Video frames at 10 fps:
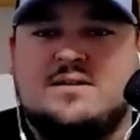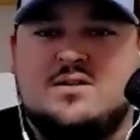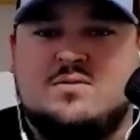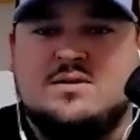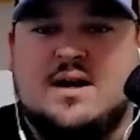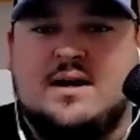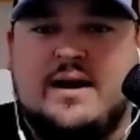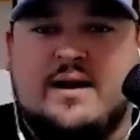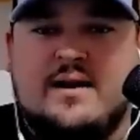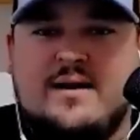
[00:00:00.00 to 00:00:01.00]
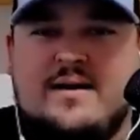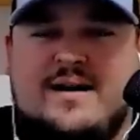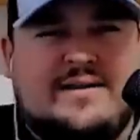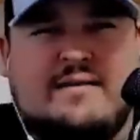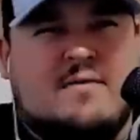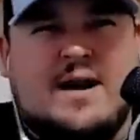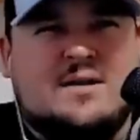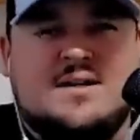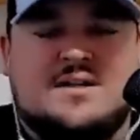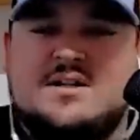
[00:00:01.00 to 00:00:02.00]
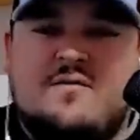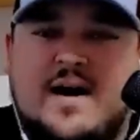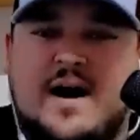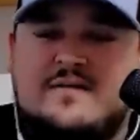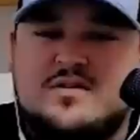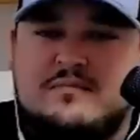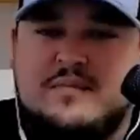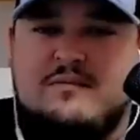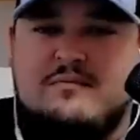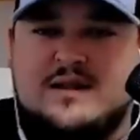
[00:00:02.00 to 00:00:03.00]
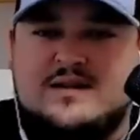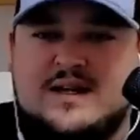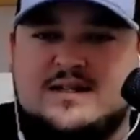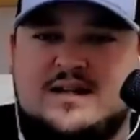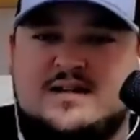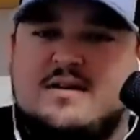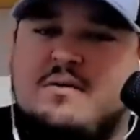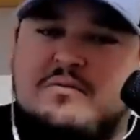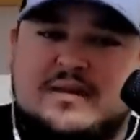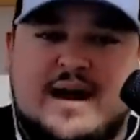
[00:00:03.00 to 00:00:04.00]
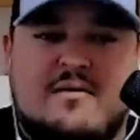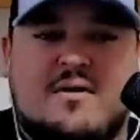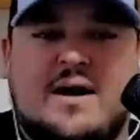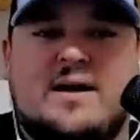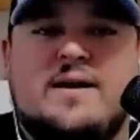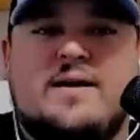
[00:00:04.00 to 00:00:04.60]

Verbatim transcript: And this one's kind of like, I think, right at 65, so mid 60s. So I went with that one